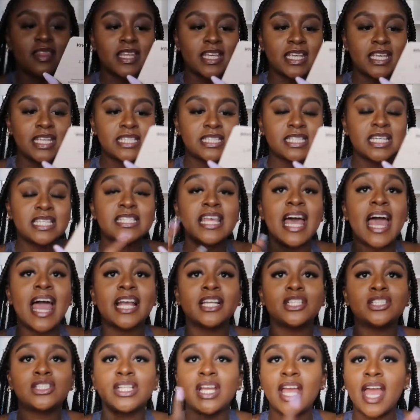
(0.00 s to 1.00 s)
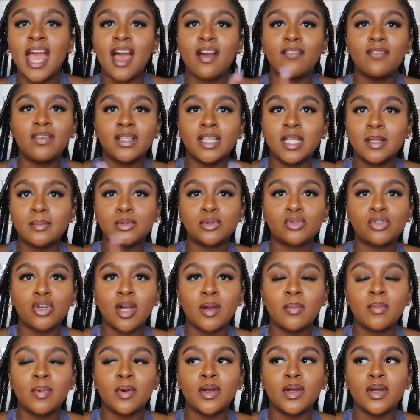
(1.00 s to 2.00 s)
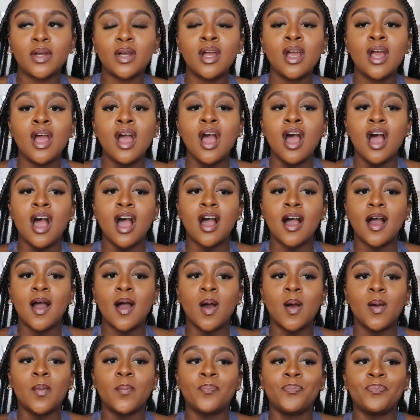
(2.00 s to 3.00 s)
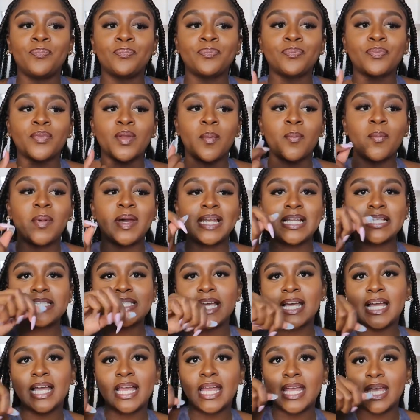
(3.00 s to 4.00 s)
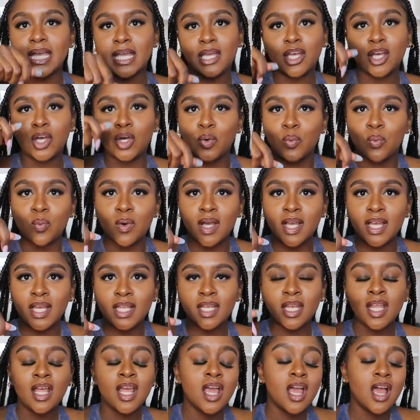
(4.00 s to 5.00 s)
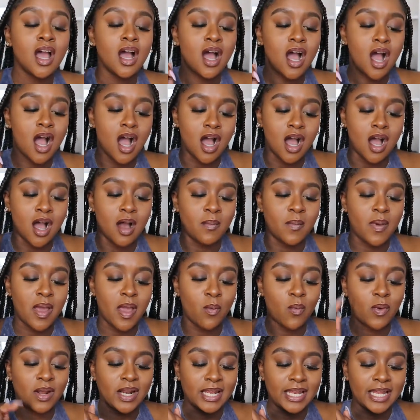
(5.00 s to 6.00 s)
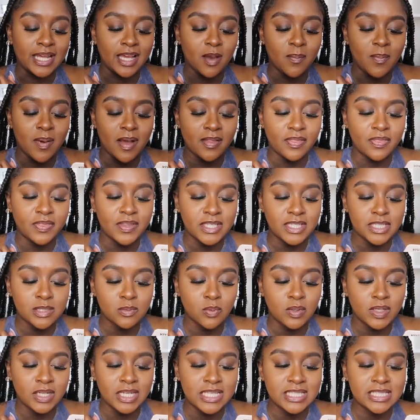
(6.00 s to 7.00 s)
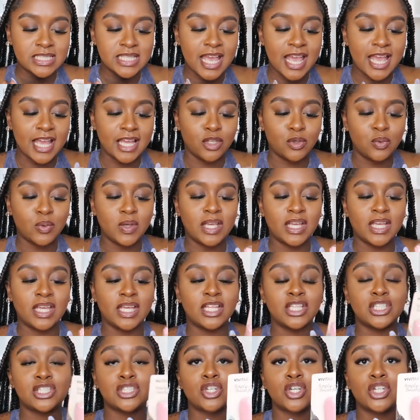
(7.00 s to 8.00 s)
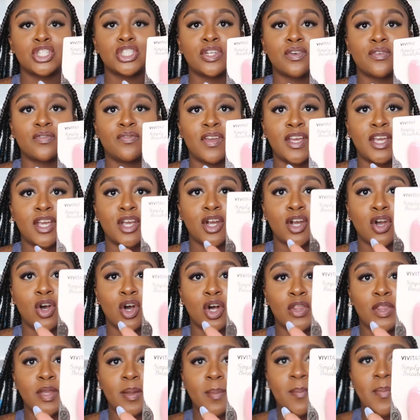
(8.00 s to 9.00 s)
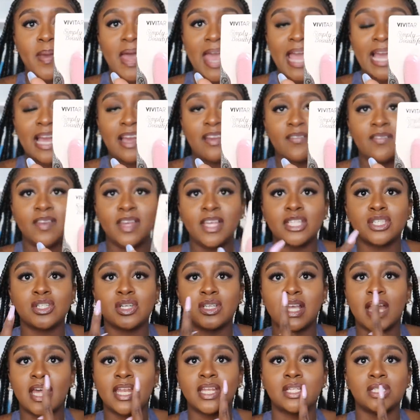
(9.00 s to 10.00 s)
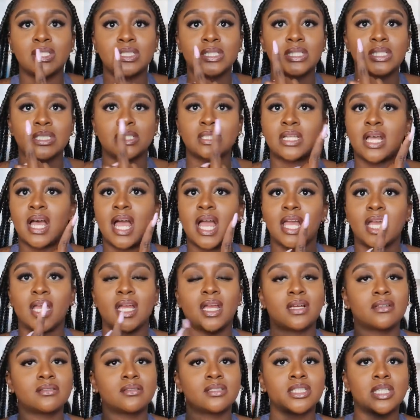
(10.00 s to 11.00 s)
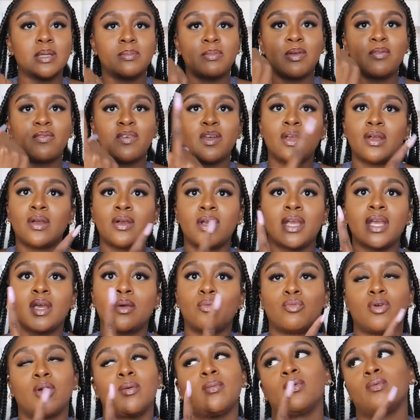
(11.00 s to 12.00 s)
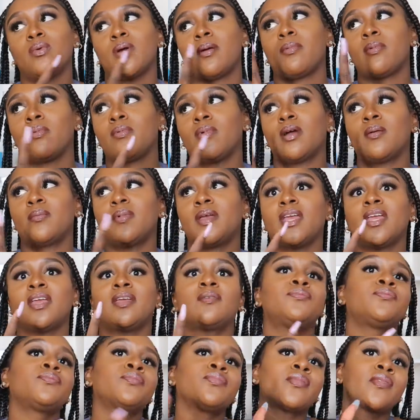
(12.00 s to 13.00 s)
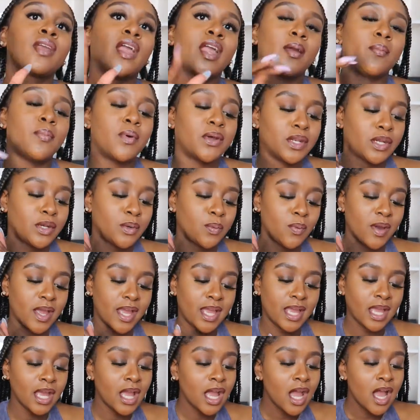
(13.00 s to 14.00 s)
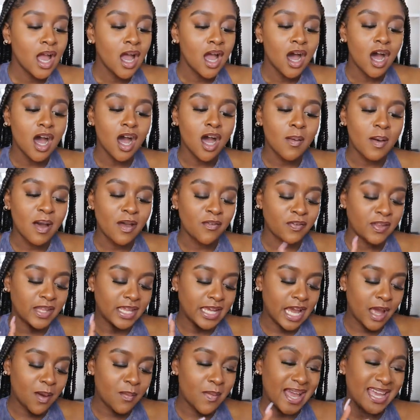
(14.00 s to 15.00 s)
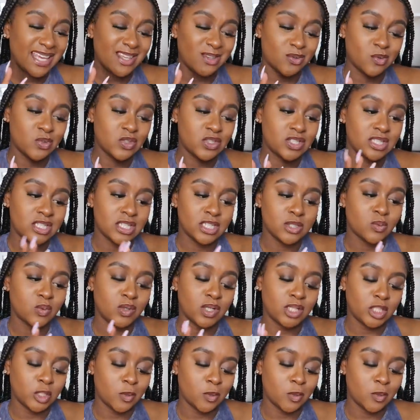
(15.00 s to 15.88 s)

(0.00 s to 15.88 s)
this because i actually have a lip scrubber um but it's like a handheld one um and what i like about this one is that you can insert your finger on the back of it so that it's just like slip your finger in rub it rub it rub it and put it away um i feel like i might use this one a